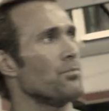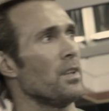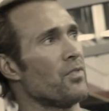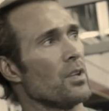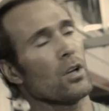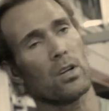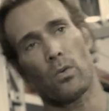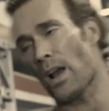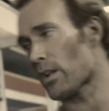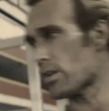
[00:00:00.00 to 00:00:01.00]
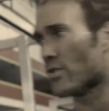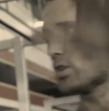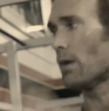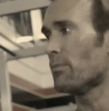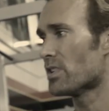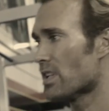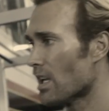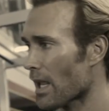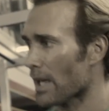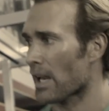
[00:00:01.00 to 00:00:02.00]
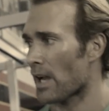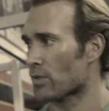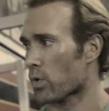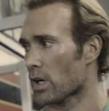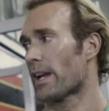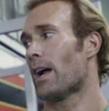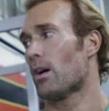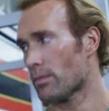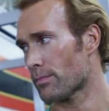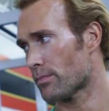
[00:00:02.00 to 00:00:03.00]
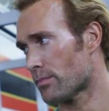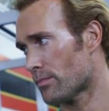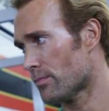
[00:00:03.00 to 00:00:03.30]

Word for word: if you look around the gym, you see a lot of guys working out. Yeah.